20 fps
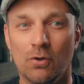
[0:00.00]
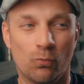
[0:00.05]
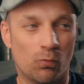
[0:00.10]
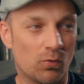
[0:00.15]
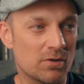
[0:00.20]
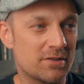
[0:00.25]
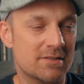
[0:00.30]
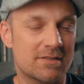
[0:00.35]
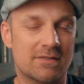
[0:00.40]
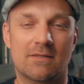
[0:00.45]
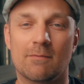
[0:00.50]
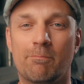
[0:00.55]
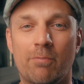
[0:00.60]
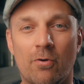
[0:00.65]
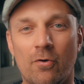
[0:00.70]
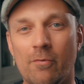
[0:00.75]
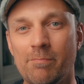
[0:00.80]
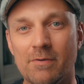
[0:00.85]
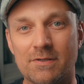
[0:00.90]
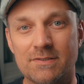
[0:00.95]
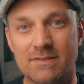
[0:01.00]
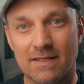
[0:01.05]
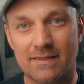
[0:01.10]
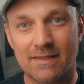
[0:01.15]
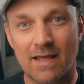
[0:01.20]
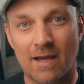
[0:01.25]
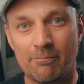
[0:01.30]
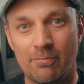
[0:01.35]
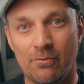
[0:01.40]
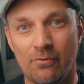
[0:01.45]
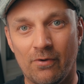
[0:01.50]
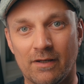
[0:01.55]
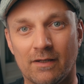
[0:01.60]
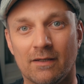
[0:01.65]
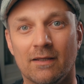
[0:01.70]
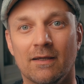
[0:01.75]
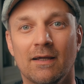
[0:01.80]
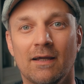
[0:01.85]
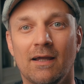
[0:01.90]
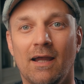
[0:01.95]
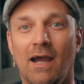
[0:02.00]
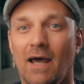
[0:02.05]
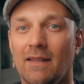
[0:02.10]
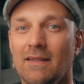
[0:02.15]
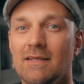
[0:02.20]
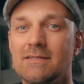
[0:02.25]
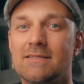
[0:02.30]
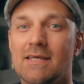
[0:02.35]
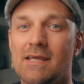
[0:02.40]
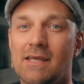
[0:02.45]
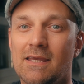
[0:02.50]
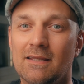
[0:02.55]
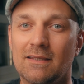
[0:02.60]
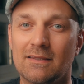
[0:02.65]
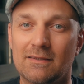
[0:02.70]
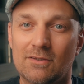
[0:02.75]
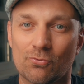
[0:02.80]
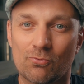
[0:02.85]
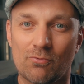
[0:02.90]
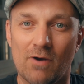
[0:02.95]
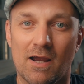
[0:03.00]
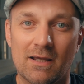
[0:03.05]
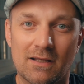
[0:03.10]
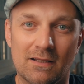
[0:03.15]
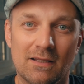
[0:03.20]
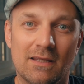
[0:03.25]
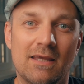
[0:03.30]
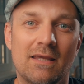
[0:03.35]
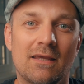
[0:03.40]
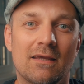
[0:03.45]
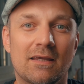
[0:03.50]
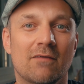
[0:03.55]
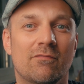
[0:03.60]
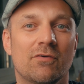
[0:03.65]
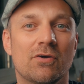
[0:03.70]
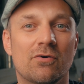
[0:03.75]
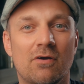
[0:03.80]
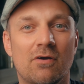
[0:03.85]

What's the purpose at that point? Unless they can directly give you